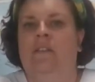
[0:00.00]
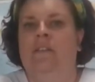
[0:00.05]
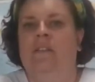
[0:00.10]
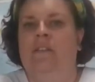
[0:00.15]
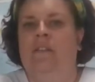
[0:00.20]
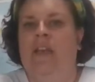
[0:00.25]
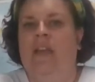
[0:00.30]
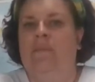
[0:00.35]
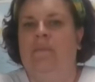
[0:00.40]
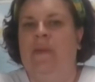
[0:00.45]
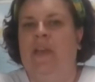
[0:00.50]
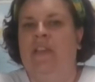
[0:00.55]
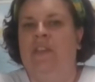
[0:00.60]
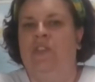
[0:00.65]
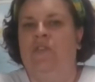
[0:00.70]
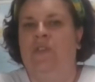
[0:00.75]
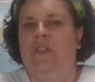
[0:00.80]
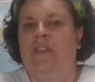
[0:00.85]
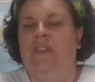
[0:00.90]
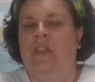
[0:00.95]
like
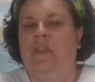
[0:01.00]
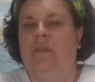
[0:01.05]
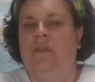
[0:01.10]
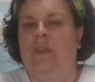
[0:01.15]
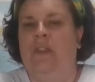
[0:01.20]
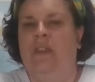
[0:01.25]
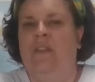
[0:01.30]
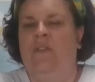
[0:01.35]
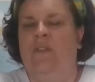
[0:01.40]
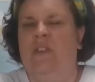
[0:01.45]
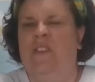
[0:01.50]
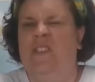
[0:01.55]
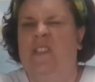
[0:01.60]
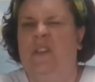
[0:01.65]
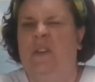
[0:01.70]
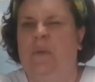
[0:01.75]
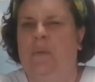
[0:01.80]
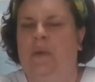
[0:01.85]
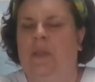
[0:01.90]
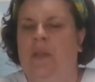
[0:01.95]
pastry thing, and they've got
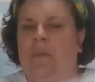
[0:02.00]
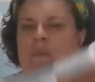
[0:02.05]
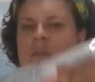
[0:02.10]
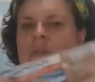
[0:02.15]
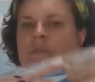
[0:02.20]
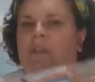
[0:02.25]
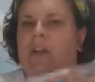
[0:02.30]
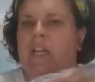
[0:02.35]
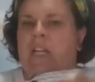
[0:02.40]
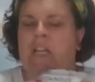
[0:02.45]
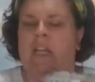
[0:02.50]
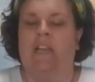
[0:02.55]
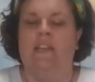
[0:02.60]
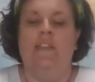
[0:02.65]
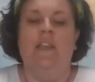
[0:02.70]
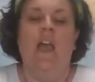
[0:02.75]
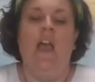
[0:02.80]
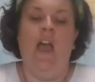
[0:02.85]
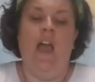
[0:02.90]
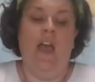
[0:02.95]
syrup in them. They're really nice.
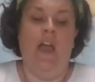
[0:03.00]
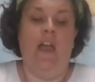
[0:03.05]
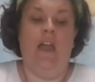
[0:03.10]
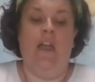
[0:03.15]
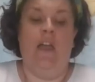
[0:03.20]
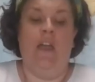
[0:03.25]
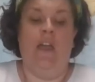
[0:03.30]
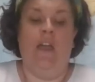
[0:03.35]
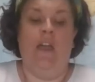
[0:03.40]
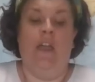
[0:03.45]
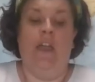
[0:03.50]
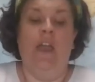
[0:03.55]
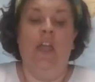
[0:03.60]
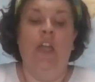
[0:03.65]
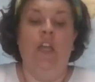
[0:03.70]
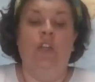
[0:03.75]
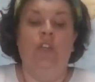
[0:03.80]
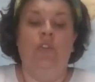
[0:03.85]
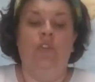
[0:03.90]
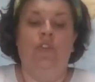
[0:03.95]

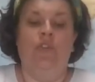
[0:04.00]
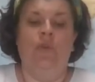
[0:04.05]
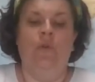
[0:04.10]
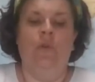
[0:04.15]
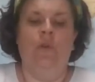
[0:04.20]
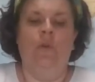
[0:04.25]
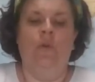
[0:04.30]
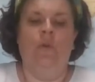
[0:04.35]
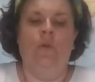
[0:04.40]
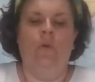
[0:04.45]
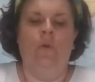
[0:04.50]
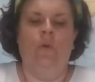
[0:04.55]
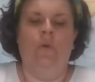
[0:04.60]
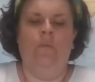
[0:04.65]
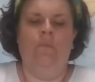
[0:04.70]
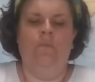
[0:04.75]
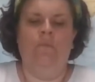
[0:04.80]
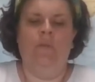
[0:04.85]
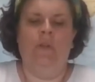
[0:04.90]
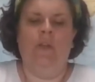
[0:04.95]

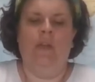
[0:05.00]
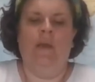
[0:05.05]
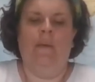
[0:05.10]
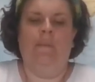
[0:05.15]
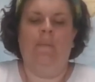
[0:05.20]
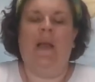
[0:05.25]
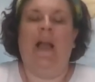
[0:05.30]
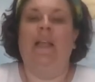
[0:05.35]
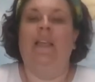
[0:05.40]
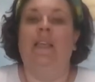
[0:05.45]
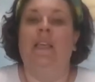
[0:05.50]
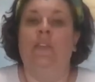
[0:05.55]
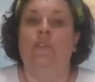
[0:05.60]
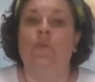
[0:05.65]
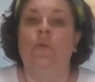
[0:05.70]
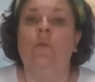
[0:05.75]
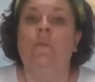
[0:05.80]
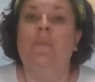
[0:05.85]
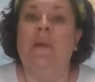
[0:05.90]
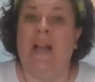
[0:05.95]
Tulum
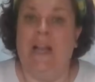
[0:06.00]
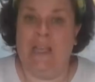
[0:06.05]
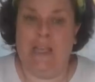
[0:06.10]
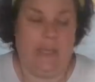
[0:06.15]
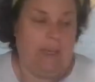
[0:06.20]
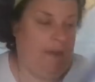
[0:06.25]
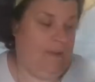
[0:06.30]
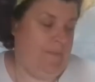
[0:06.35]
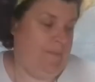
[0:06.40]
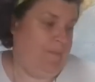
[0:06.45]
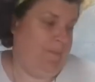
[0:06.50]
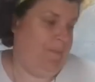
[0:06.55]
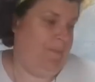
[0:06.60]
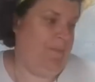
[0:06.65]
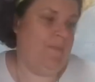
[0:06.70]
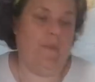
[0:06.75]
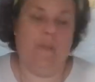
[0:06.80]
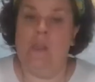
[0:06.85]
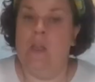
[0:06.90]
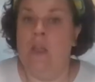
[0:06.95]
pakia.
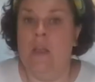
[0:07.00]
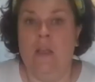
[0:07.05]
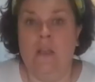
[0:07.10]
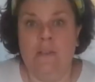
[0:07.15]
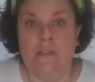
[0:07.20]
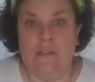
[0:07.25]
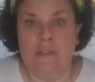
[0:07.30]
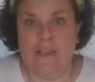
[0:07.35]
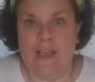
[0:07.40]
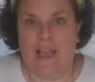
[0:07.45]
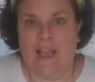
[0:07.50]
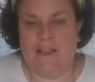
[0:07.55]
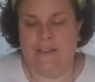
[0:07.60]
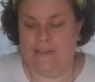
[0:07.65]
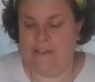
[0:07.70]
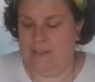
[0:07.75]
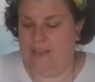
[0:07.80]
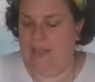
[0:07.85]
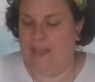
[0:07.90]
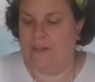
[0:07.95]
So yeah,
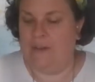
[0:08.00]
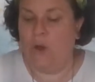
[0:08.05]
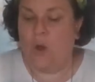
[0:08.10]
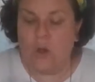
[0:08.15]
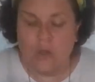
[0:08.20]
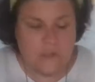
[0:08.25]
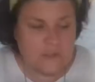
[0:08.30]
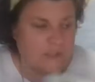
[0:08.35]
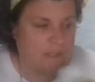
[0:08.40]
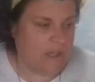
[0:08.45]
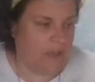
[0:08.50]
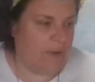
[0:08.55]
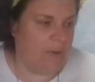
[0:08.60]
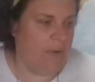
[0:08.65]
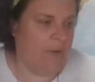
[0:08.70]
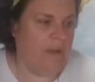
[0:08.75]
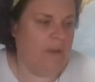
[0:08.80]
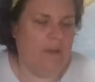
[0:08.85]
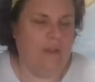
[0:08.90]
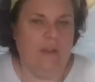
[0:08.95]
and
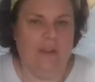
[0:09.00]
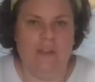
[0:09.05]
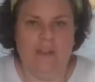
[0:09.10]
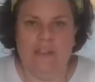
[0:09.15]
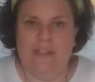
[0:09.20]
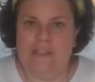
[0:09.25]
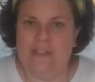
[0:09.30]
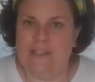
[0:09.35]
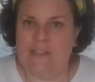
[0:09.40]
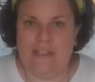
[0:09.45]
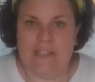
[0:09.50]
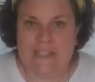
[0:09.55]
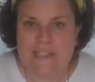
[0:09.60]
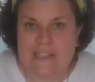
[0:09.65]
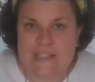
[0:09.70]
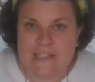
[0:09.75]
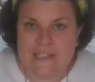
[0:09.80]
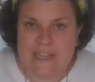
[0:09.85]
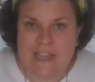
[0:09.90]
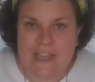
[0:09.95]
also the
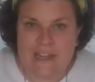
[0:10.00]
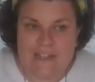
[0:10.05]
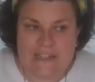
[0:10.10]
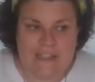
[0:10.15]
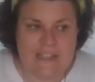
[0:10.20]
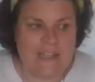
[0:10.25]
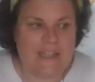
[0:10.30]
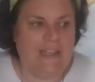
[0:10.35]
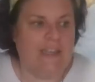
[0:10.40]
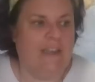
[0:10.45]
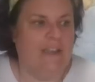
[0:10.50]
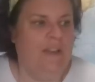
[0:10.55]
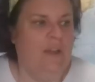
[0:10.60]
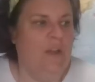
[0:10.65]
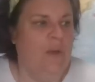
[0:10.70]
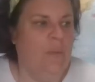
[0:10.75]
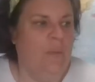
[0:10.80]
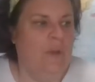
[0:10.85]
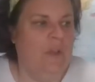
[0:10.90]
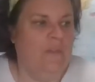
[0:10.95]
list doesn't end there.
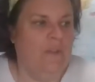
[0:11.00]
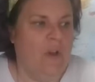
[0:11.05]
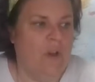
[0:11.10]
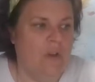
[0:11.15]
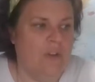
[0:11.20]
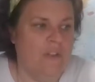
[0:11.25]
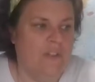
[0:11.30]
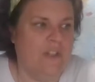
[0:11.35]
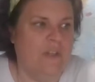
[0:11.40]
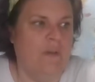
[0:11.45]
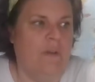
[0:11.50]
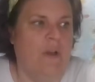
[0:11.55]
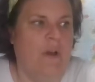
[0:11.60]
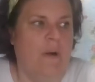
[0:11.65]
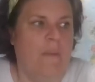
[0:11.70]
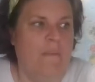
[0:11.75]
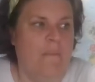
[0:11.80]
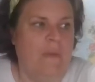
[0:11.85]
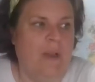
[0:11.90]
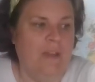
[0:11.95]
We have also
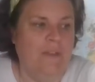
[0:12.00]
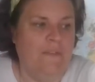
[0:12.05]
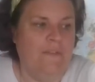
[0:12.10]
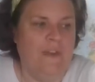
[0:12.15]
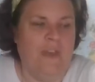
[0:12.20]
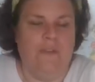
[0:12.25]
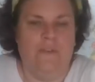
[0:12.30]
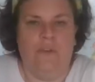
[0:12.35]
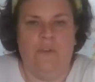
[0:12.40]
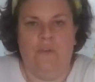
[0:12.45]
got my favourite